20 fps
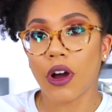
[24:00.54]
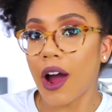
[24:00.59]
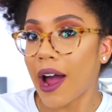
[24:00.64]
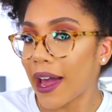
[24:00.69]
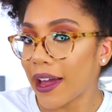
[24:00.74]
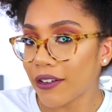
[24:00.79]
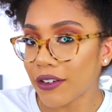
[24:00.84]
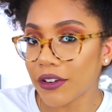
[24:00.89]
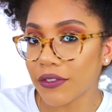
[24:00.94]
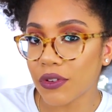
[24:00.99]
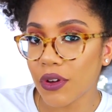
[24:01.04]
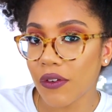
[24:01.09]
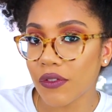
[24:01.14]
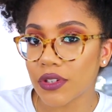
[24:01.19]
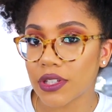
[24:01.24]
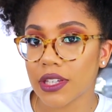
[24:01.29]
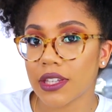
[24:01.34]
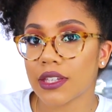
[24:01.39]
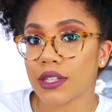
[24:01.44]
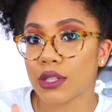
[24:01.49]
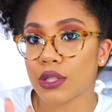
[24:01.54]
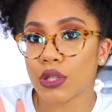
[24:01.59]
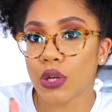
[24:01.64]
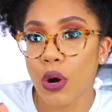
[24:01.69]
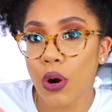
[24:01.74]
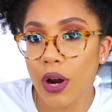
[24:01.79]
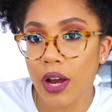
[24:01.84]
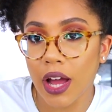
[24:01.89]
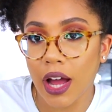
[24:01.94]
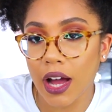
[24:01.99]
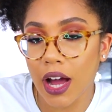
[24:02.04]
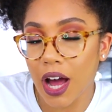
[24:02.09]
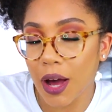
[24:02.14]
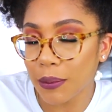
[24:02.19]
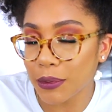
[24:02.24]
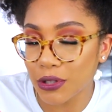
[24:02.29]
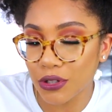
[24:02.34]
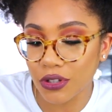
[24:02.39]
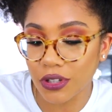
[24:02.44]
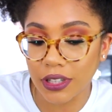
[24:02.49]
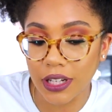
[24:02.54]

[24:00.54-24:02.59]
Kyra, if you ever see this, sorry, I copied your